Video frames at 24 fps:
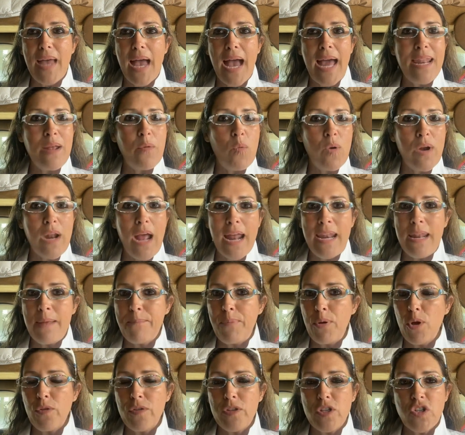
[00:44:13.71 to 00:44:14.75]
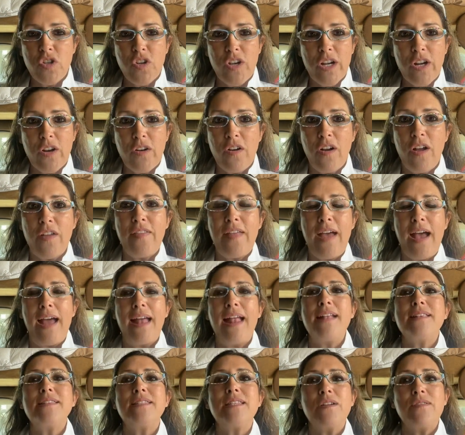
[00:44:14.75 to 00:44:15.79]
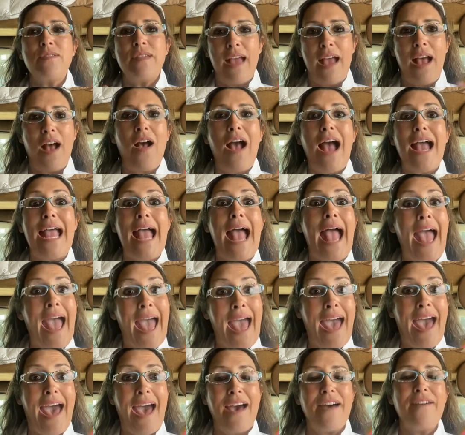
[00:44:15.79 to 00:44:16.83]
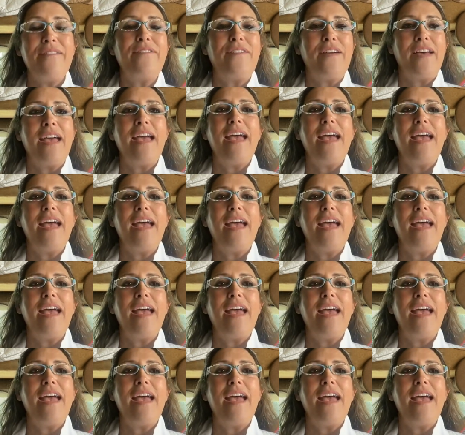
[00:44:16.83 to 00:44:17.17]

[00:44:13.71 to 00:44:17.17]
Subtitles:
didn't pull the trigger on that. And so now I have,